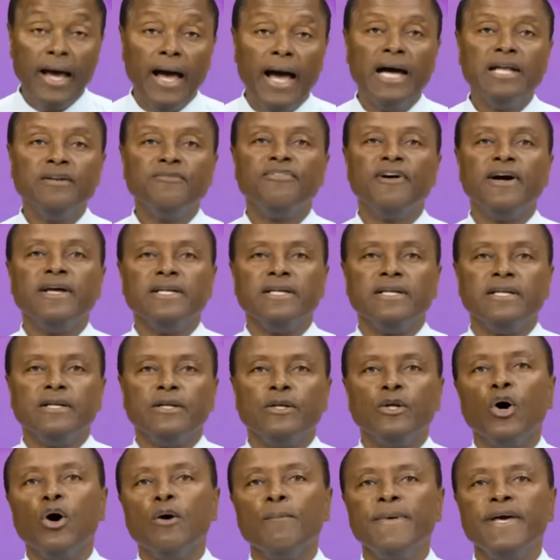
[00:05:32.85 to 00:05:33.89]
And finally,
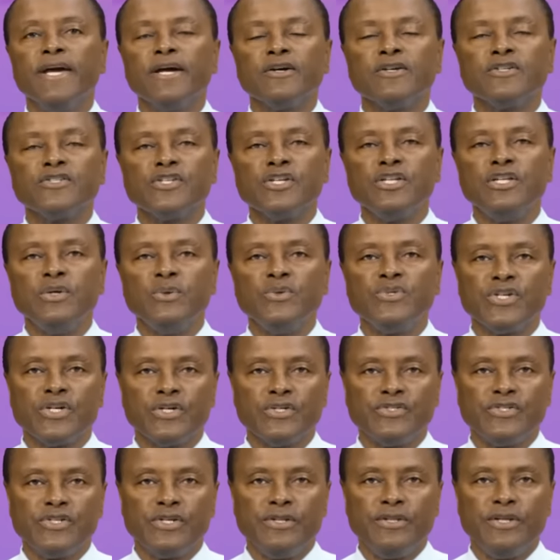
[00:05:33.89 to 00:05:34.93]
lawmakers in New
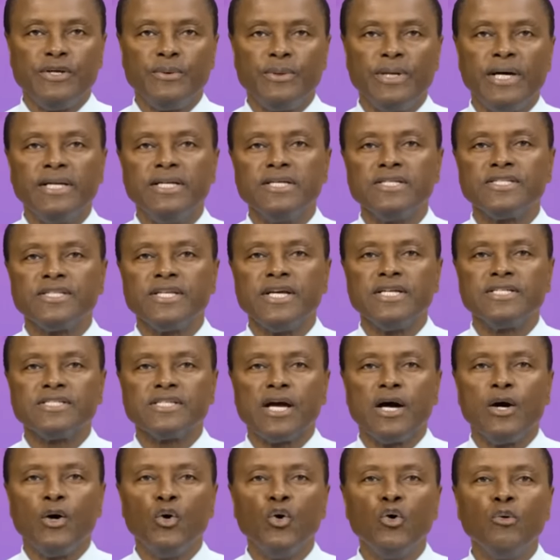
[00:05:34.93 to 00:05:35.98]
Jersey in the United States
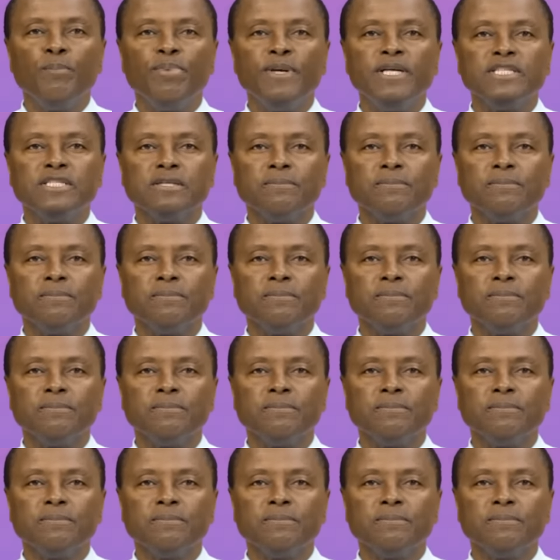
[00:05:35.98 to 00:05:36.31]
are hoping